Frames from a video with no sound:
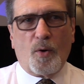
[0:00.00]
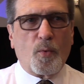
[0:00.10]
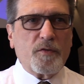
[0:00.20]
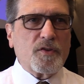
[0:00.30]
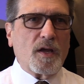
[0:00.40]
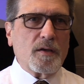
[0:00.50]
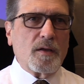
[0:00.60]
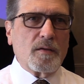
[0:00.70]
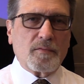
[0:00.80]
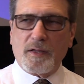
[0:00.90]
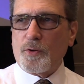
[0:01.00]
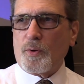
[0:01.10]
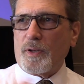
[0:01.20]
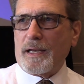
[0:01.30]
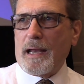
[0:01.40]
We've done
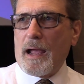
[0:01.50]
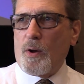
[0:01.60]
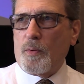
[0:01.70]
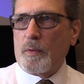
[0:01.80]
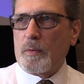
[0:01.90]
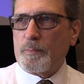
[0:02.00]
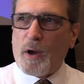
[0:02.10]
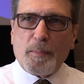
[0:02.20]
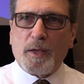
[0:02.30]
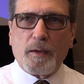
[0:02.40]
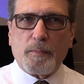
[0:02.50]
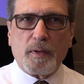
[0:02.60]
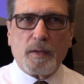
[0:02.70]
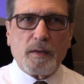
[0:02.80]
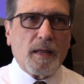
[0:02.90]
literally now, probably
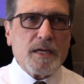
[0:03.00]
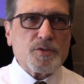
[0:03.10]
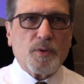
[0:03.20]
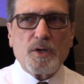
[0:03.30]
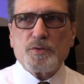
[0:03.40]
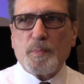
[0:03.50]
in the last 3 years,